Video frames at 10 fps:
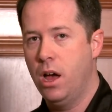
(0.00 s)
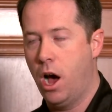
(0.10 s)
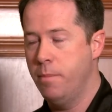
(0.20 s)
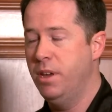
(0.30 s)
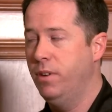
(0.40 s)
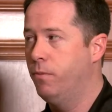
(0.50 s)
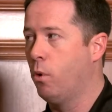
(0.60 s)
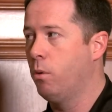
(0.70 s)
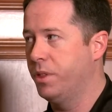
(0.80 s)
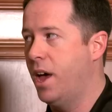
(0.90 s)

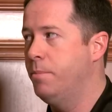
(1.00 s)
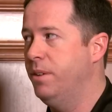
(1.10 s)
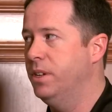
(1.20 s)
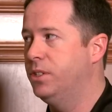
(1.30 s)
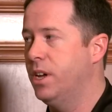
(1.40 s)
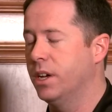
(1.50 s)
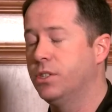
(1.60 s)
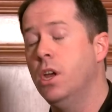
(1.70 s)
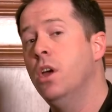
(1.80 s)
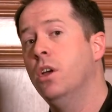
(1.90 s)
IPv4 with
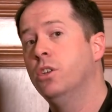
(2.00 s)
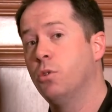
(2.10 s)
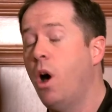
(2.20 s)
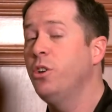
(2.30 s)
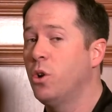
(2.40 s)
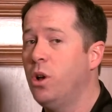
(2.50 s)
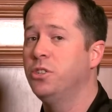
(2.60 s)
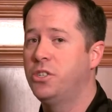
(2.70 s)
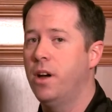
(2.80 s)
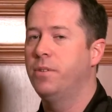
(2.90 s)
IPv6. So all your old
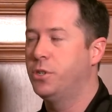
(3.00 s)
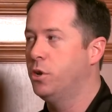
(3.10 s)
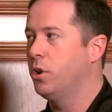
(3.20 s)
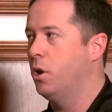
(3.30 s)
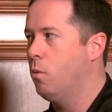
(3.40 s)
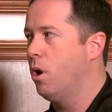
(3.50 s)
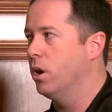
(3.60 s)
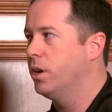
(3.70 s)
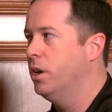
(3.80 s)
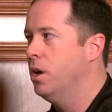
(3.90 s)
stuff is still going to
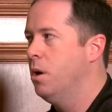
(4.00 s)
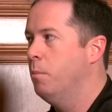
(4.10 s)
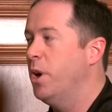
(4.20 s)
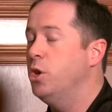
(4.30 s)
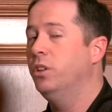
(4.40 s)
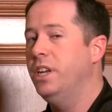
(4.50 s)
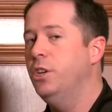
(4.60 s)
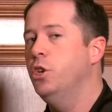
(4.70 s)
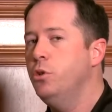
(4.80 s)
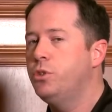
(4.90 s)
work, but you'll need
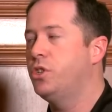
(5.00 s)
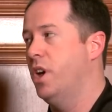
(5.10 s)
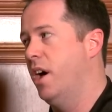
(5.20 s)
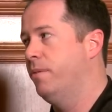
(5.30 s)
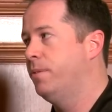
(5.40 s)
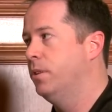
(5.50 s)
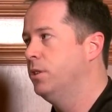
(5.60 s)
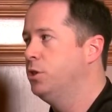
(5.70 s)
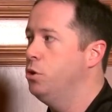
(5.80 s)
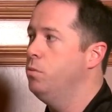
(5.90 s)
new stuff
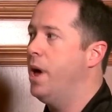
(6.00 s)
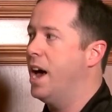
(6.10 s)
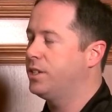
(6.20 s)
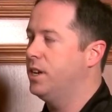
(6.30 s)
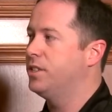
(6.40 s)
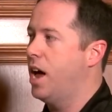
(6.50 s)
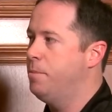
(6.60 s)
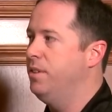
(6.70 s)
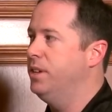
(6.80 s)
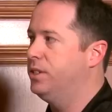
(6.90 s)
to access
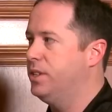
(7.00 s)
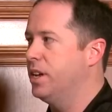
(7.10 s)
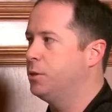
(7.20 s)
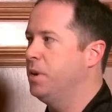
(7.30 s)
IPv6